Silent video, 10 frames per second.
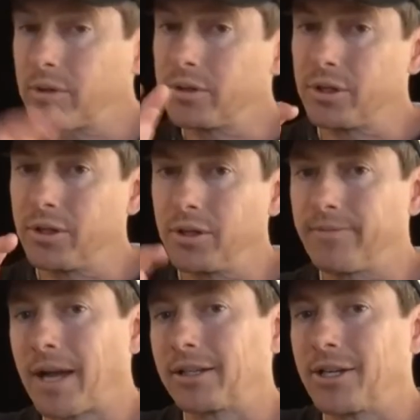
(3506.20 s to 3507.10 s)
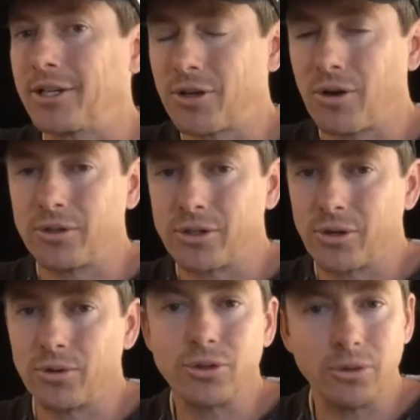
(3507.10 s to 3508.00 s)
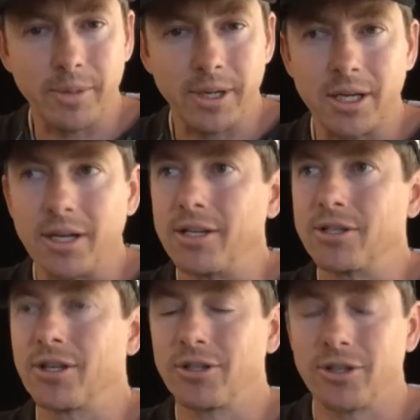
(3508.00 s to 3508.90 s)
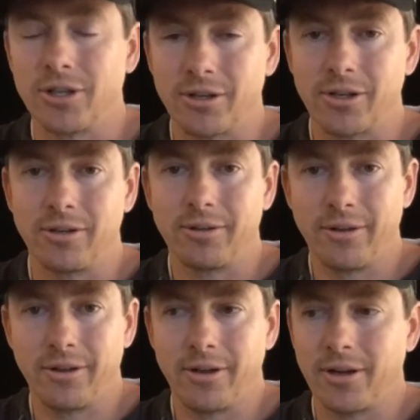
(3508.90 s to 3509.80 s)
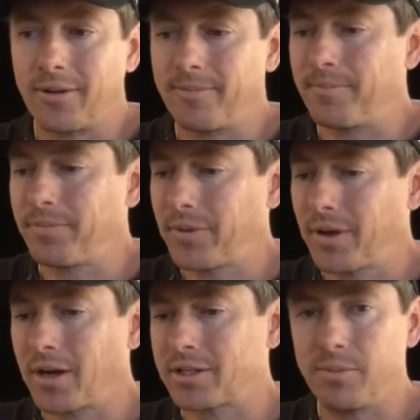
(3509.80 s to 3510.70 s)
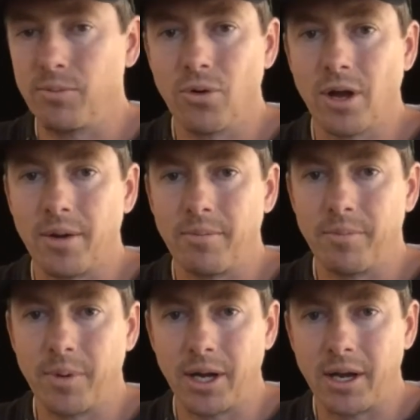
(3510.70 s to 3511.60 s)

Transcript: the fact that it's called social media is such a oxymoron. But